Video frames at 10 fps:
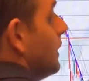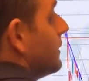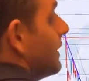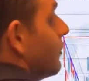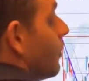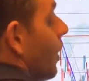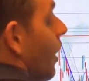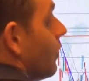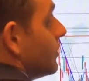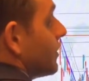but then we will
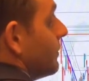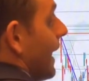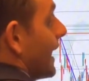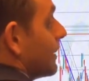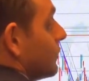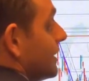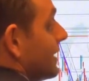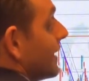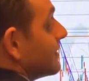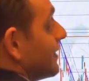always come back and
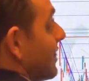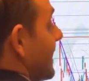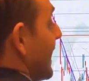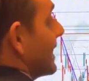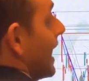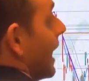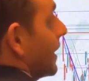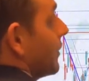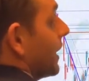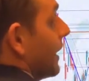retest the neckline.
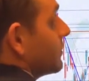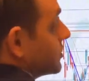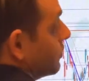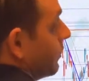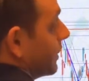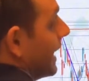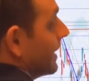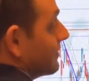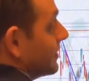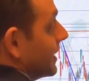Okay, which is what we're
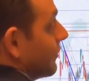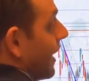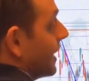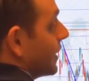kind of seeing right